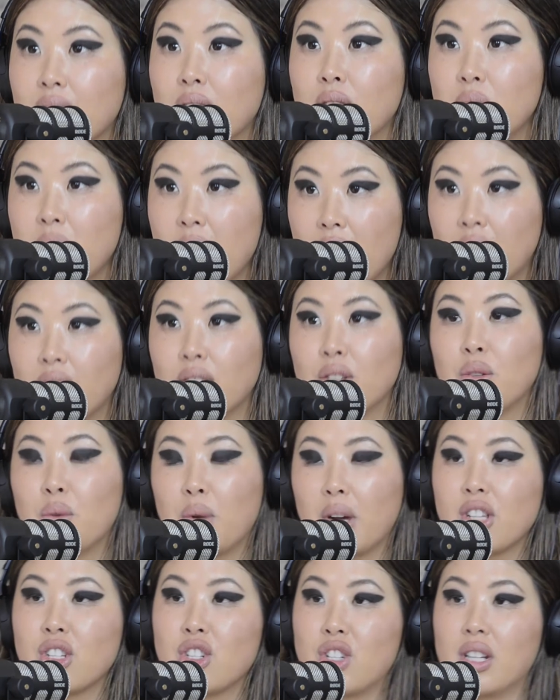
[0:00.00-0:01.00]
Good one. Good
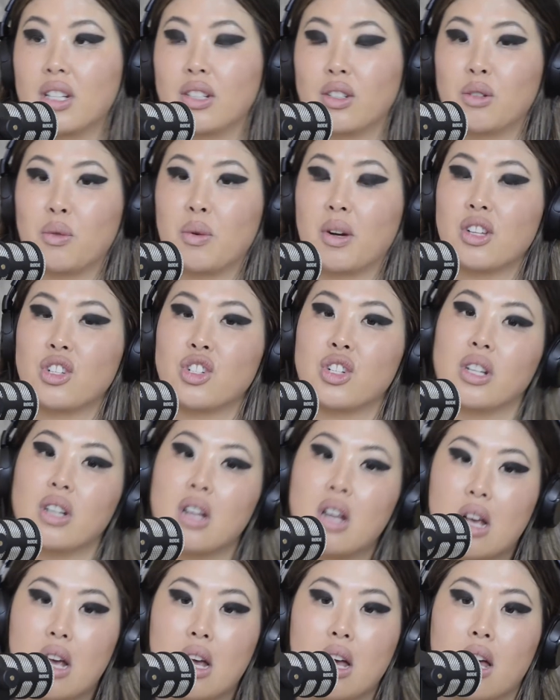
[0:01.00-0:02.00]
question.
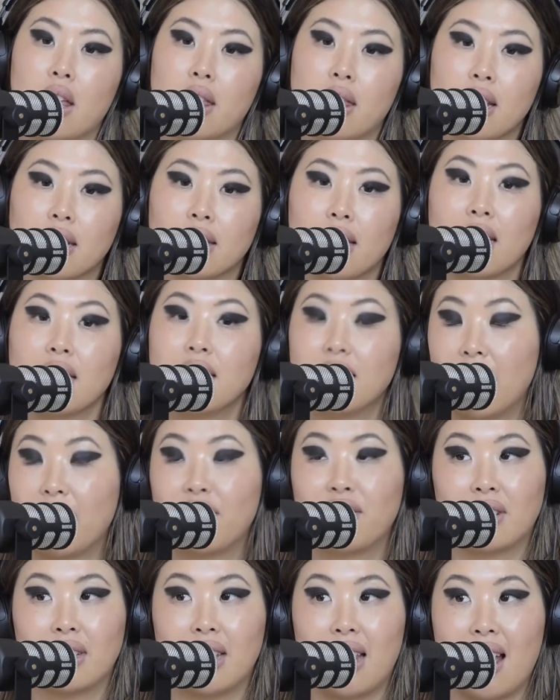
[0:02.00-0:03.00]
This I can
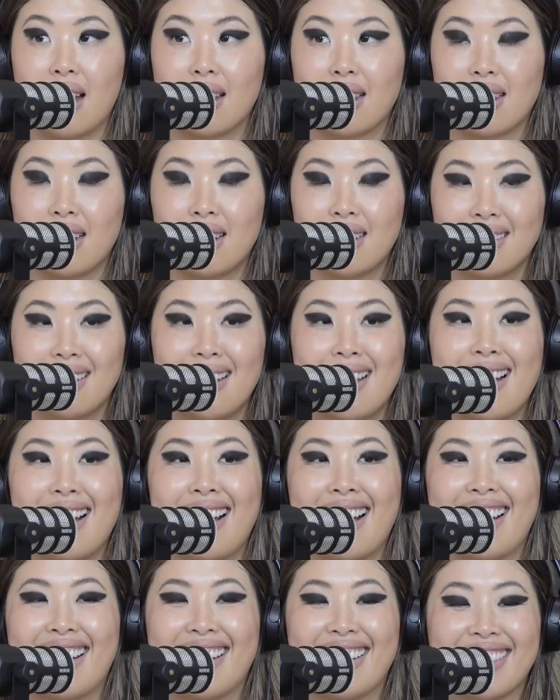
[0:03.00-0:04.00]
definitely answer.
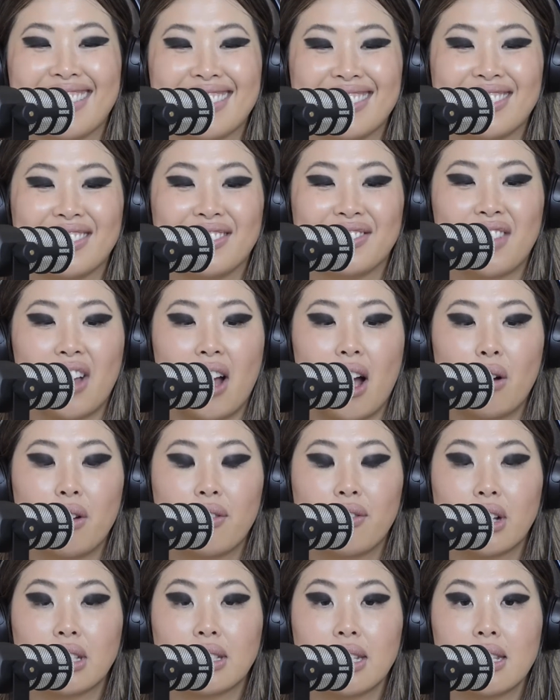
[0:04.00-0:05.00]
I would
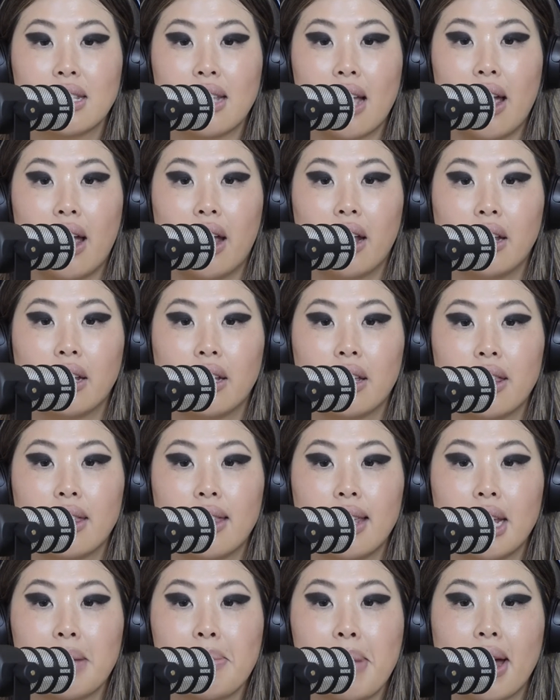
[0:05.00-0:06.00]
firstly say,
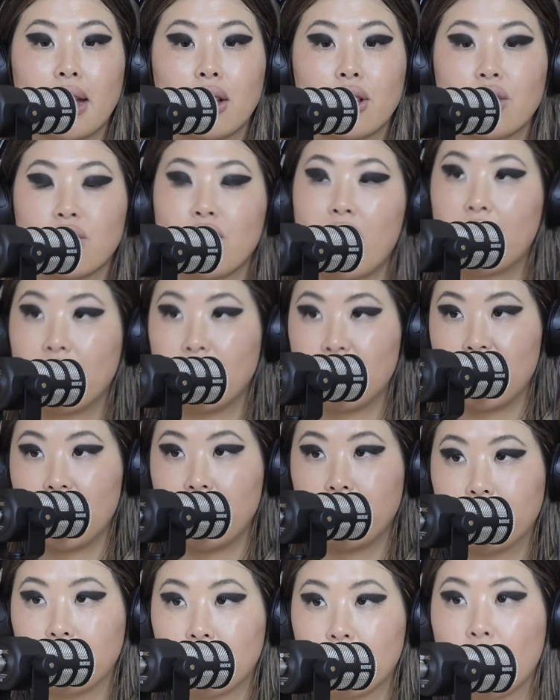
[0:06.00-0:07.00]
think about a strategy.
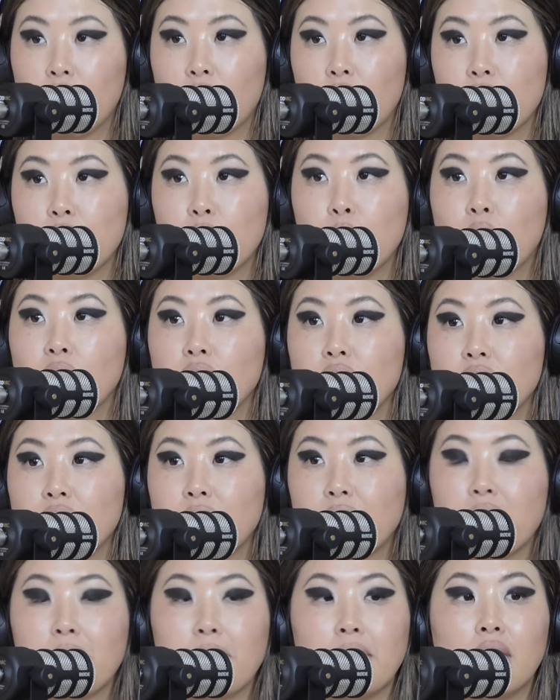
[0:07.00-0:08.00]
So what do you
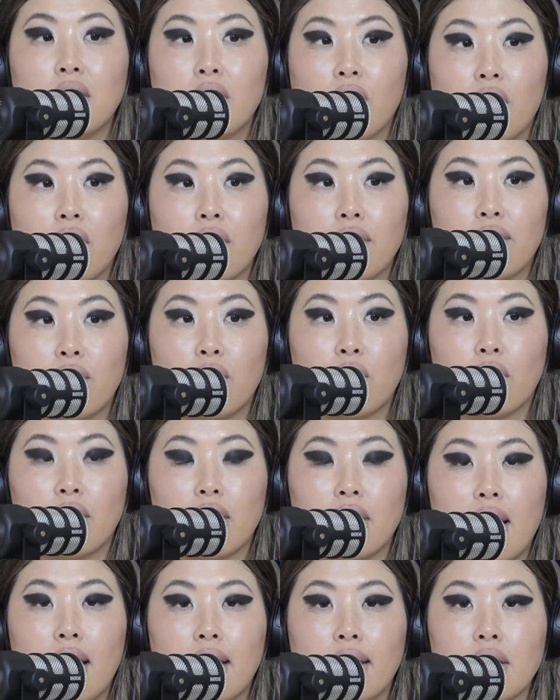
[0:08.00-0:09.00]
want to be known for?
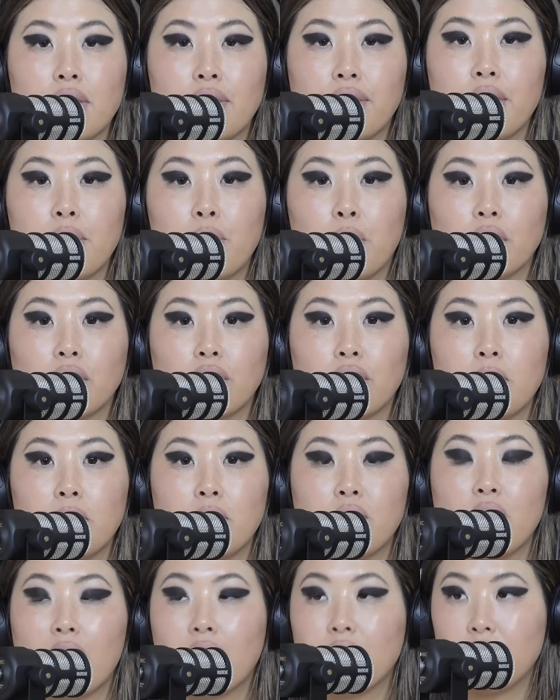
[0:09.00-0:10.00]
And I guess really what's your
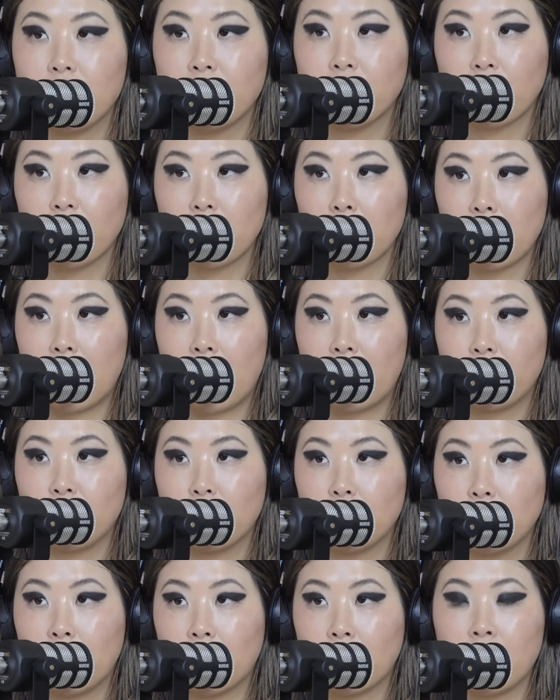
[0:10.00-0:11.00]
objective on the
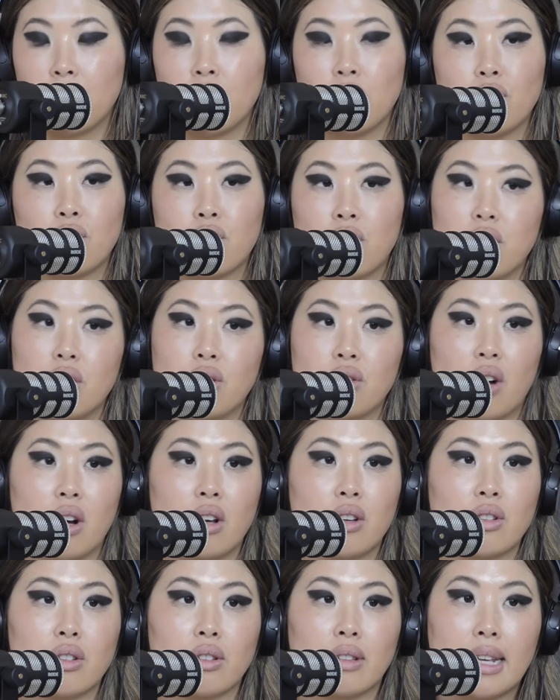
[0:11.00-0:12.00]
platform? Like, are you
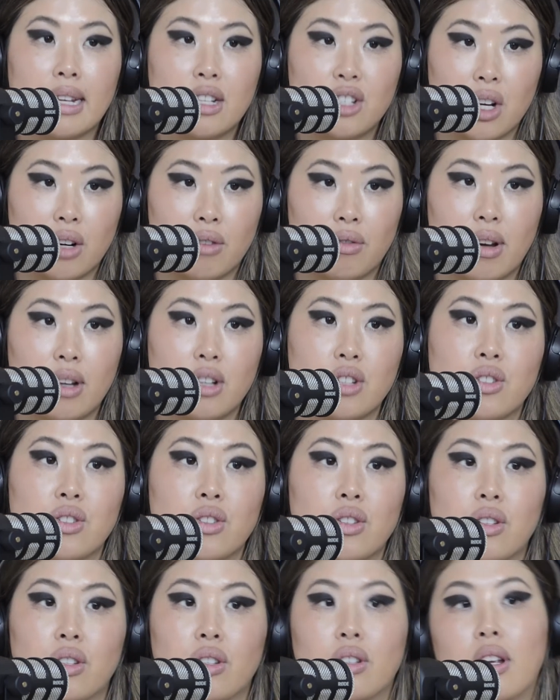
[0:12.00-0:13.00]
trying to do lead
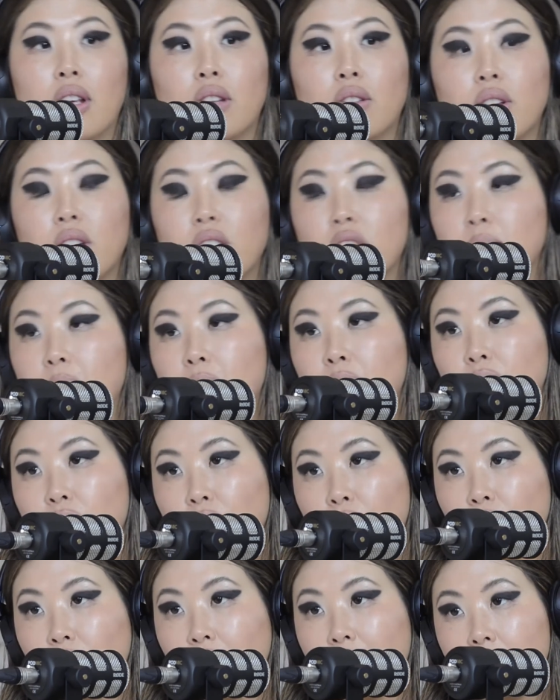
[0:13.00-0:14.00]
generation? Are you looking to build
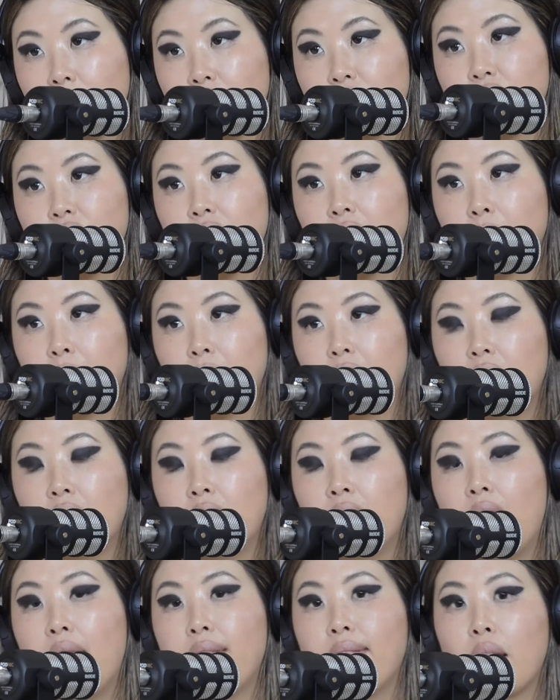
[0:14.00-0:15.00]
thought leadership?
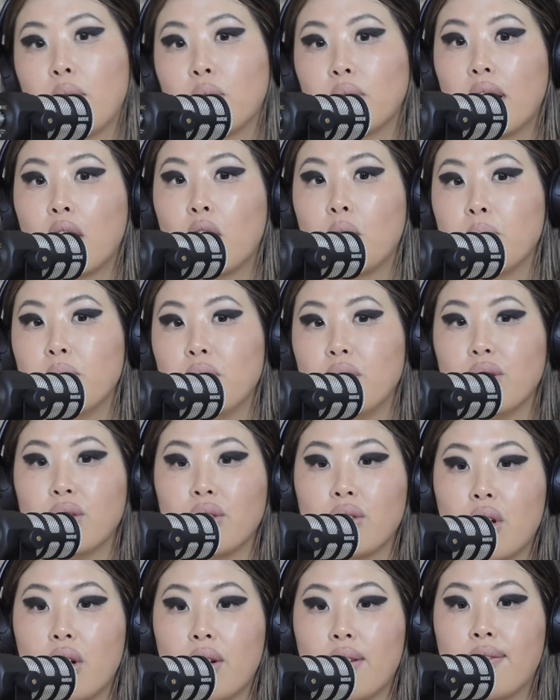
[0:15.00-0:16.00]
And that will help
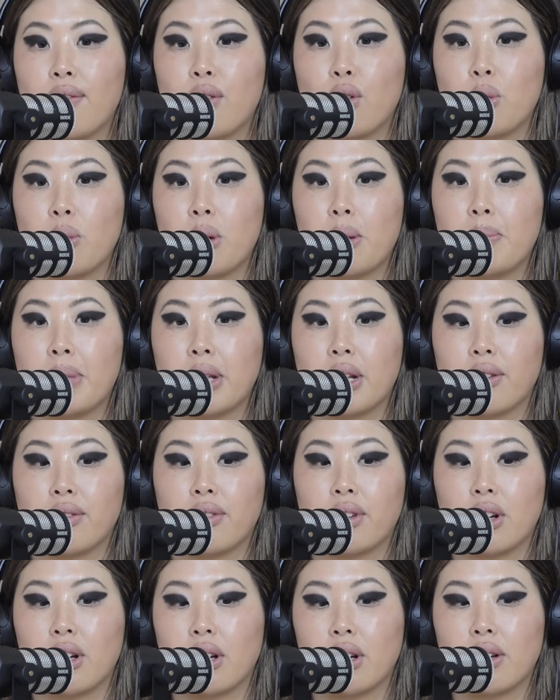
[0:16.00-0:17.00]
you form a bit of
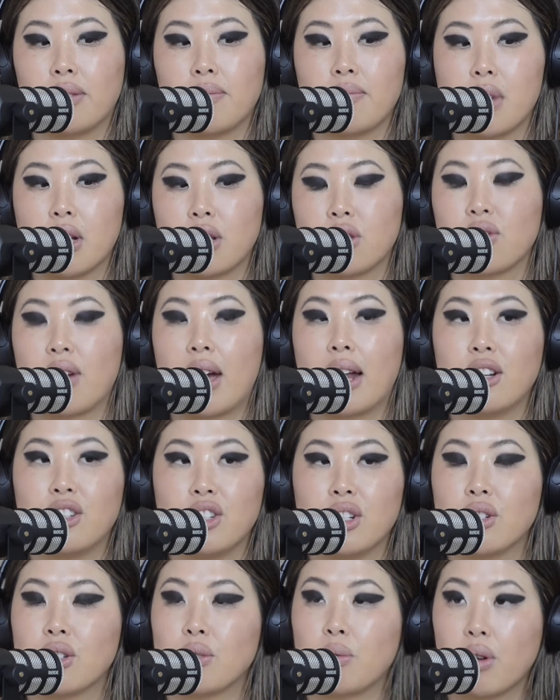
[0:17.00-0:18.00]
a
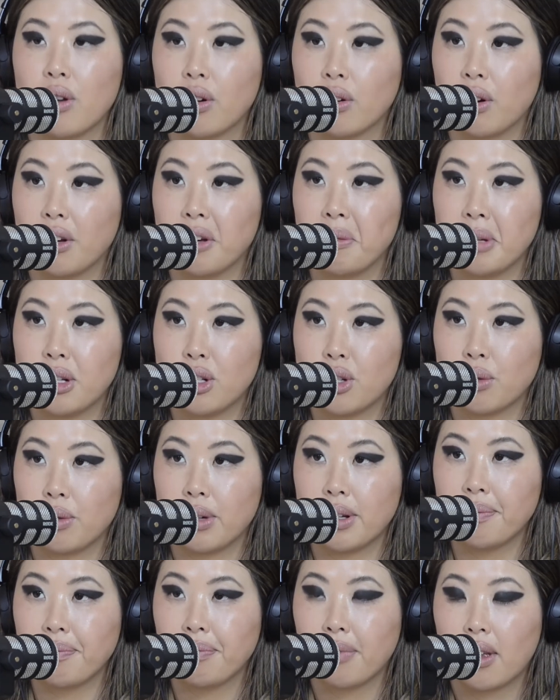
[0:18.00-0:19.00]
strategy into what you're going to be
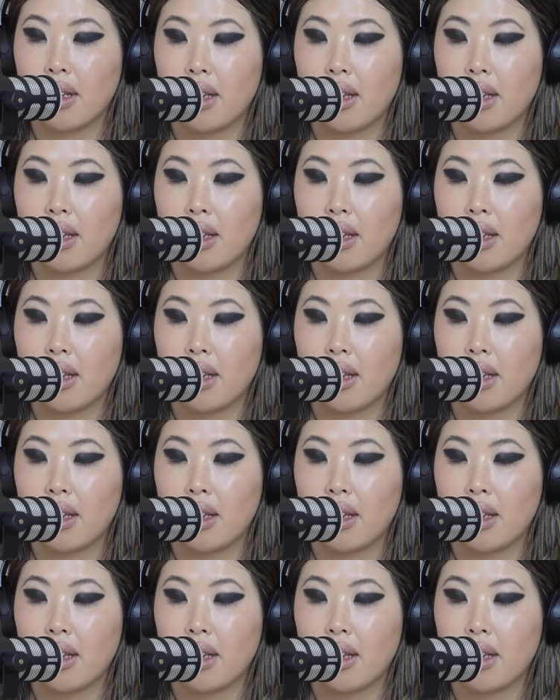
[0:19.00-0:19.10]
doing.